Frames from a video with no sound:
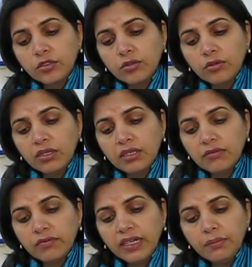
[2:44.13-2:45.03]
So
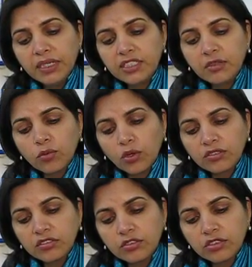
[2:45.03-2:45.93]
when a patient
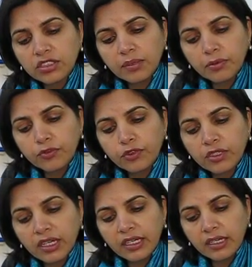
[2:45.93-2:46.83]
walks into the Jaipur
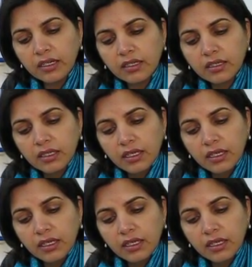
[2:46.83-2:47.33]
Foot Clinic,